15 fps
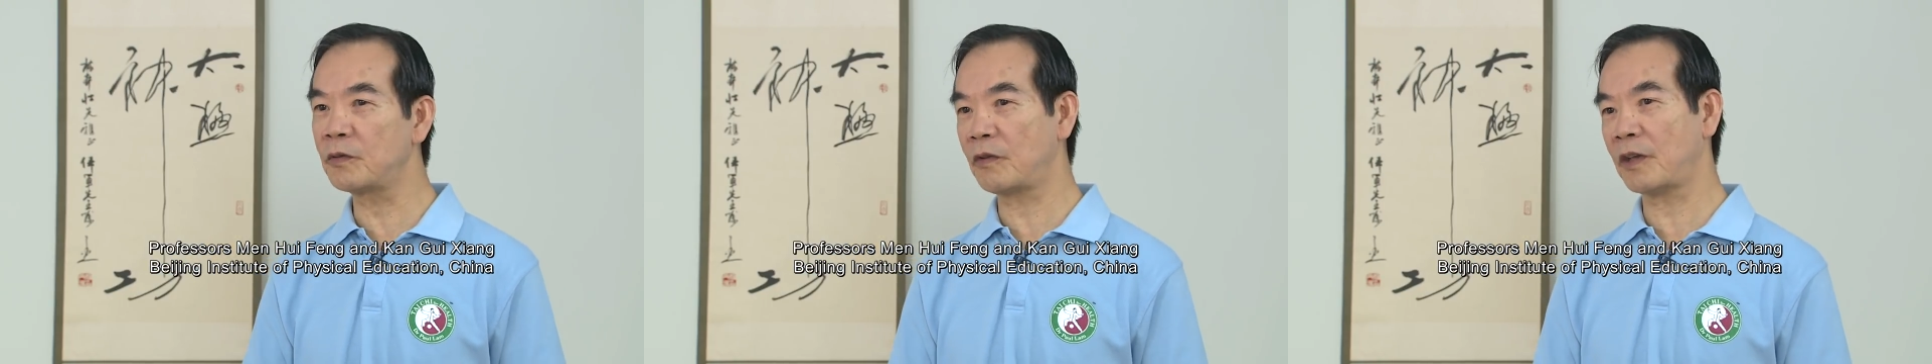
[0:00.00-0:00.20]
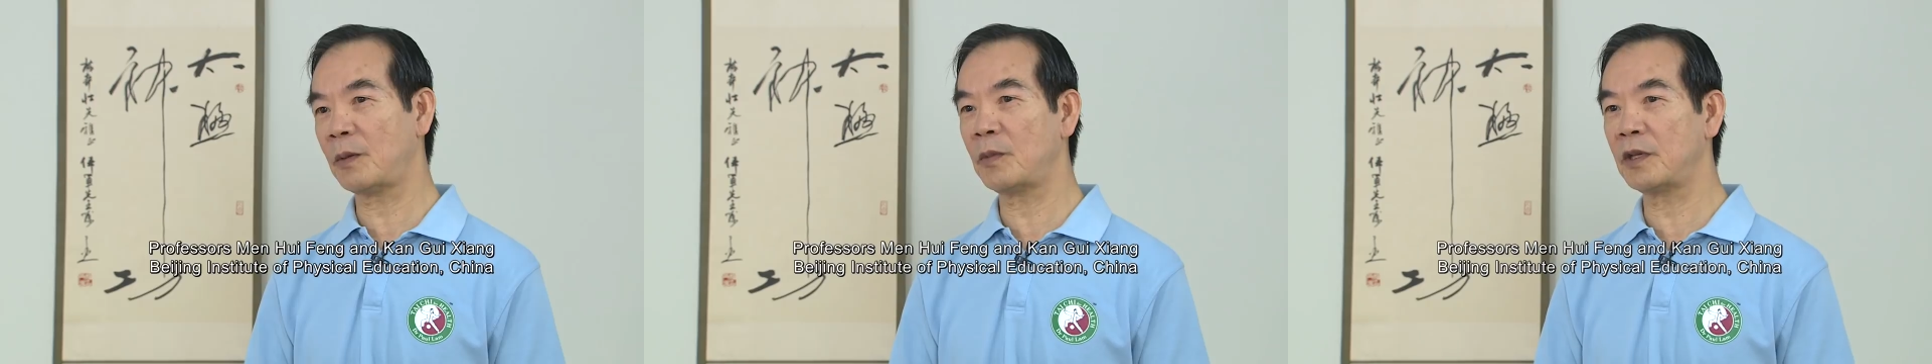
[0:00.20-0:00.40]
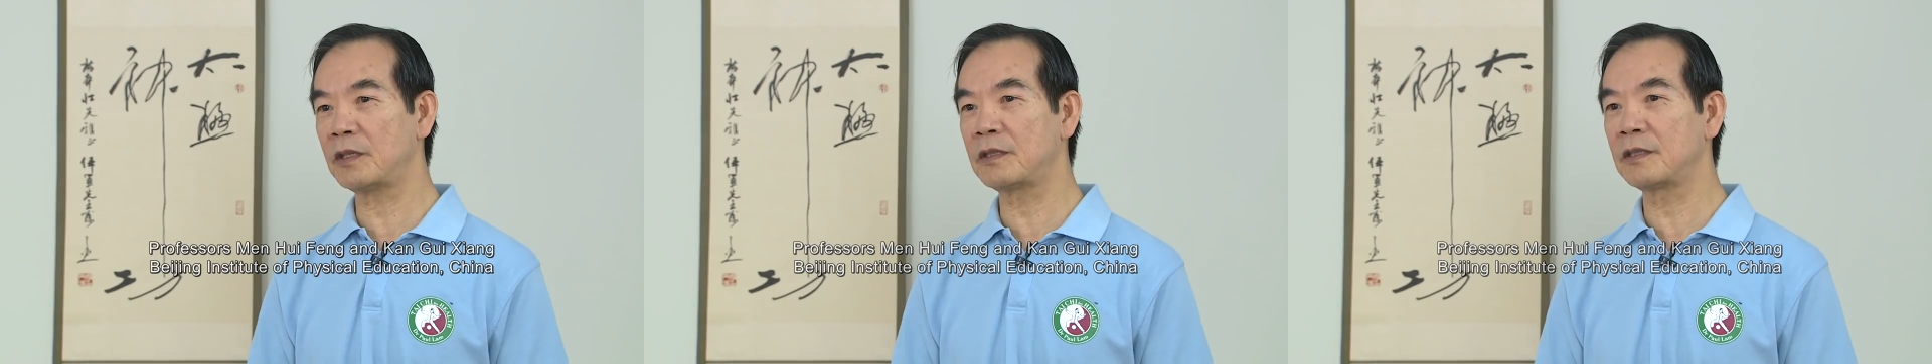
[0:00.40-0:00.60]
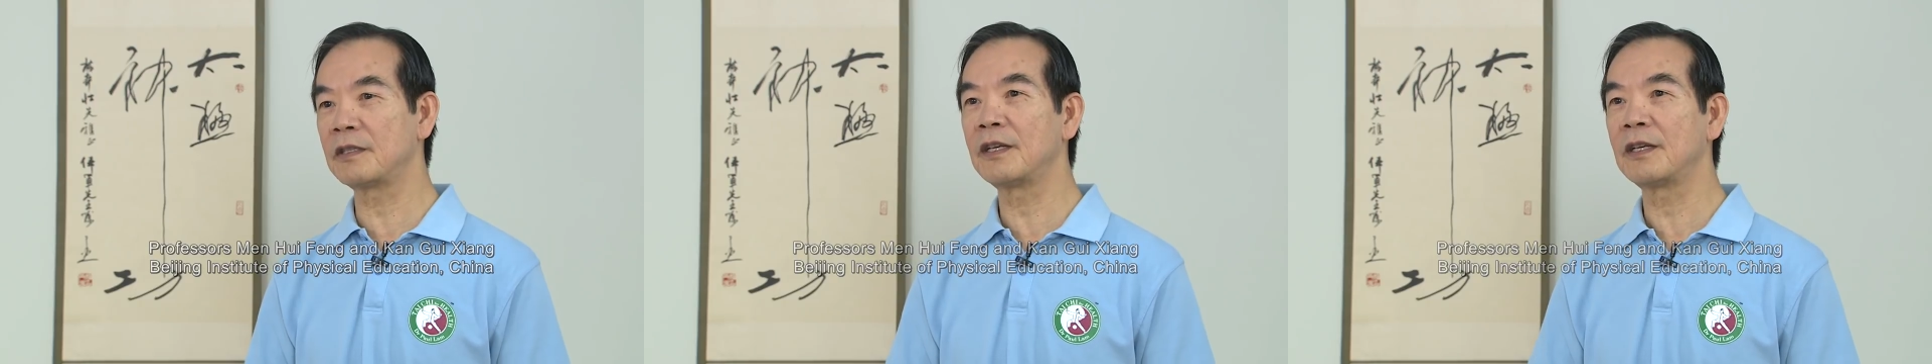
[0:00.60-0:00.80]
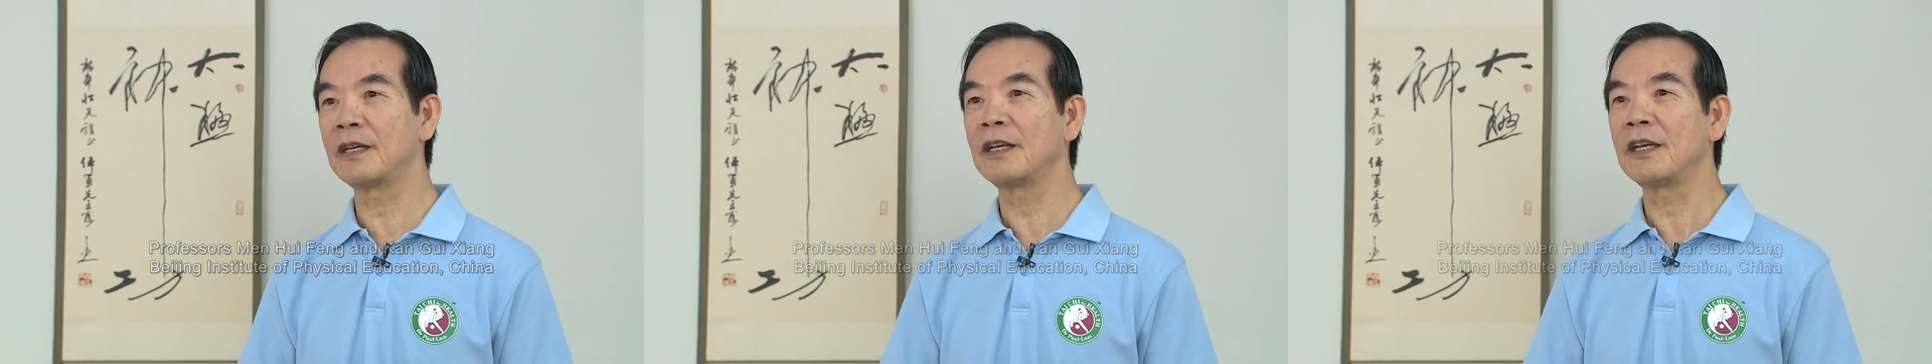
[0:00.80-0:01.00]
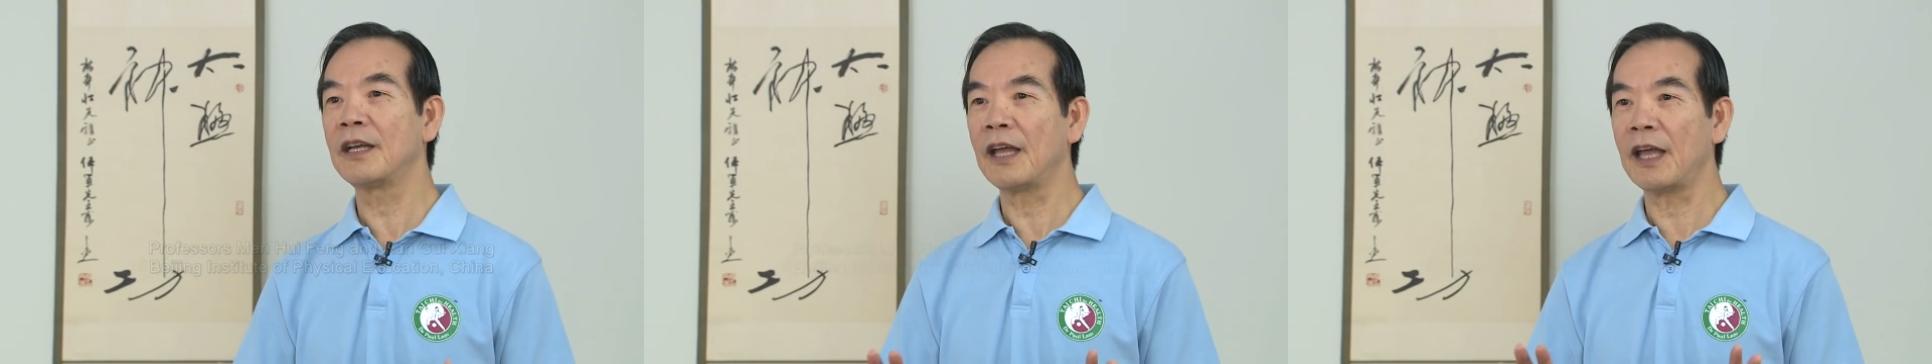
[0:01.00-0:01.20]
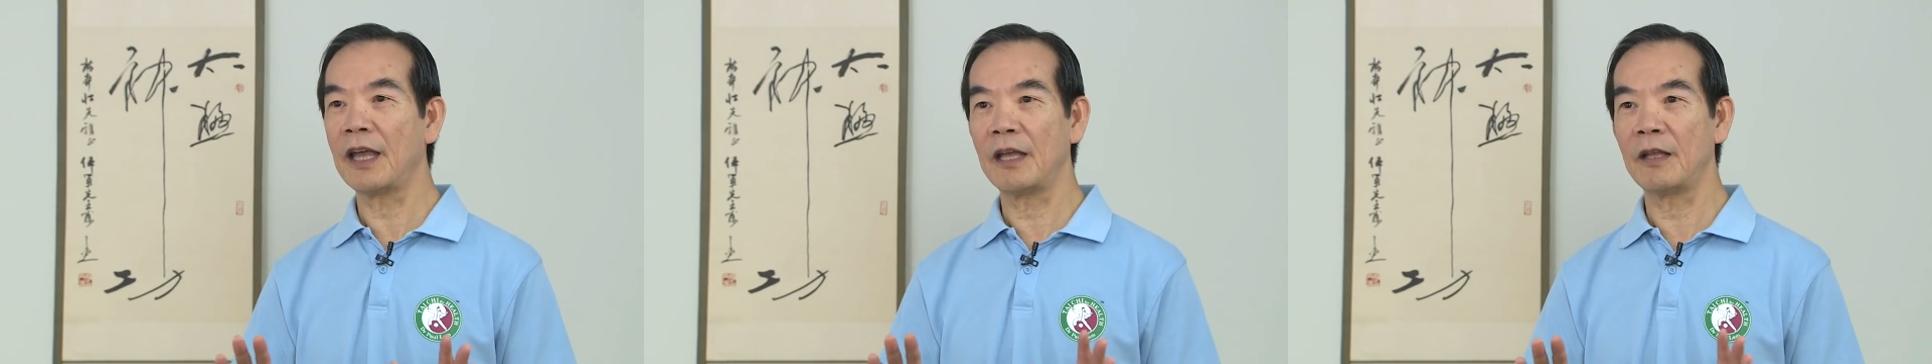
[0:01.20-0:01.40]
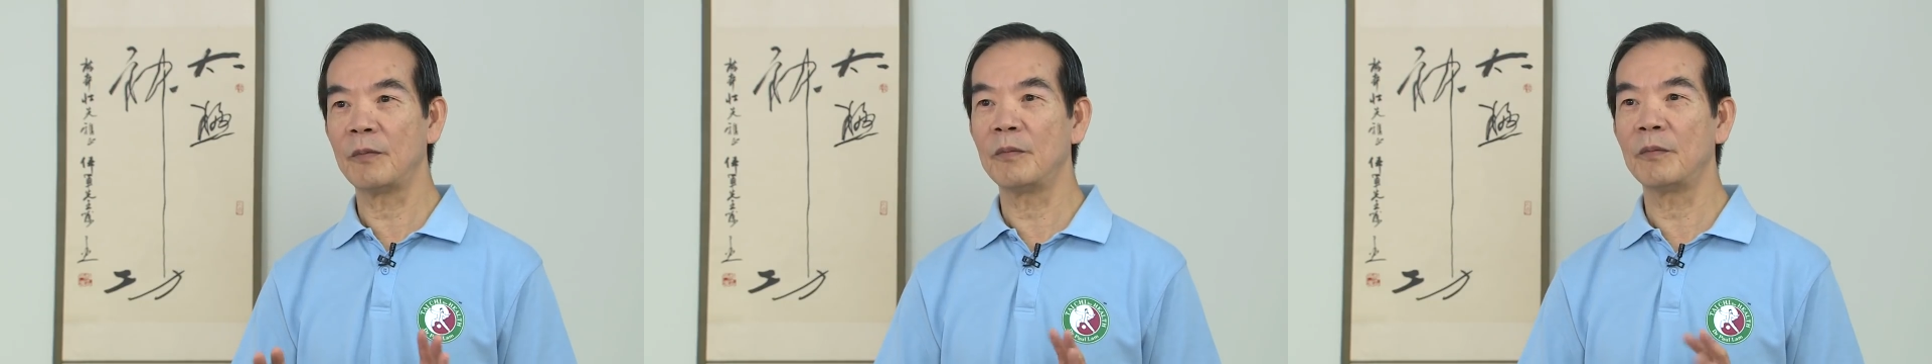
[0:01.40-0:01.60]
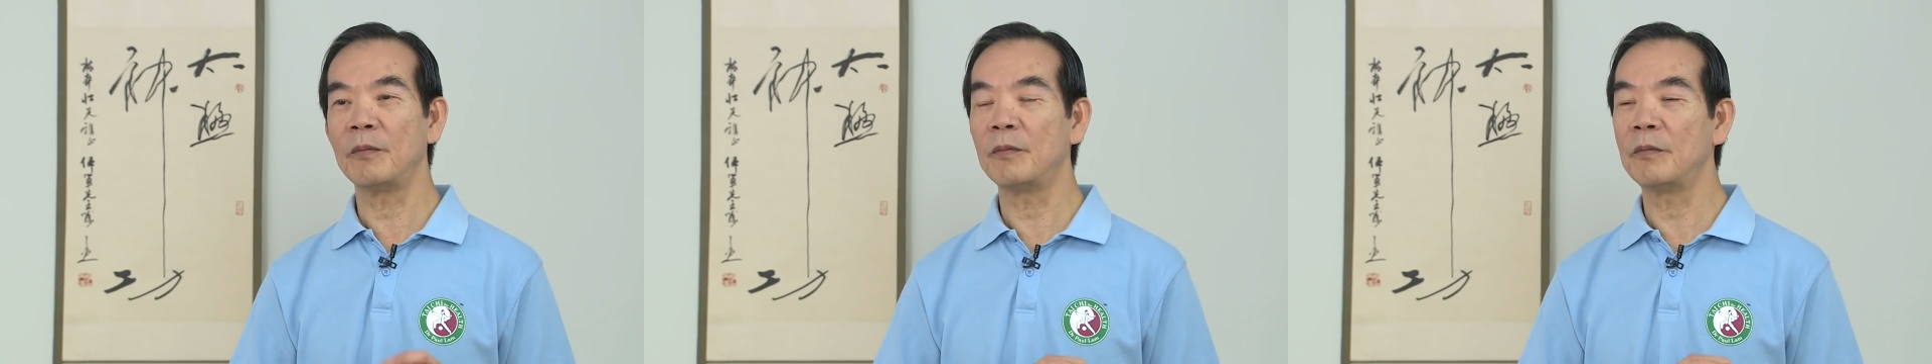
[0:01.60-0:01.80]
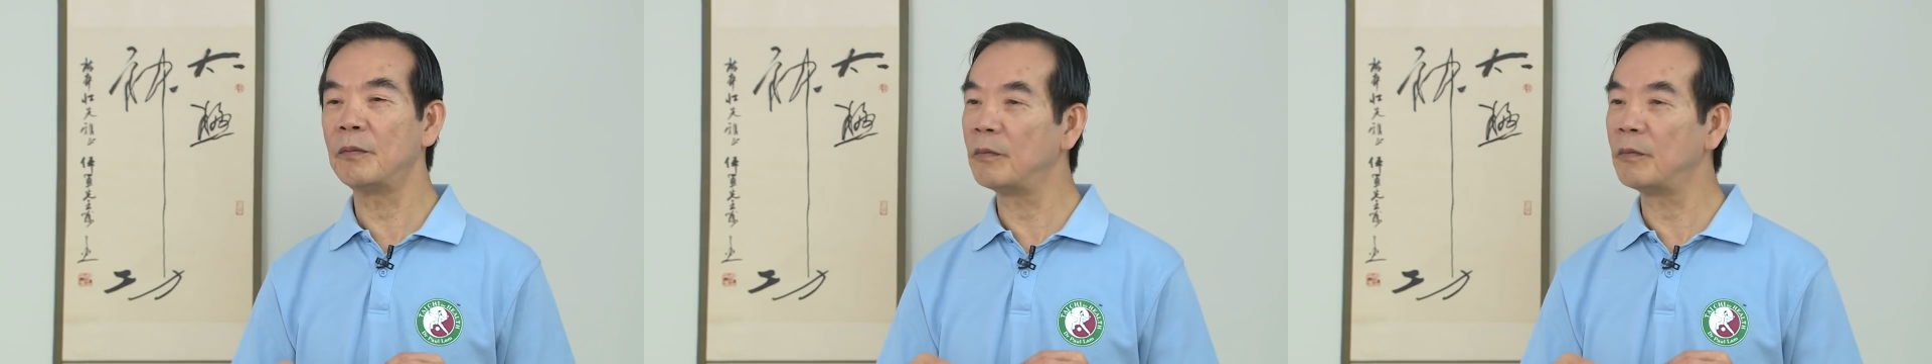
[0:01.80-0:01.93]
famous and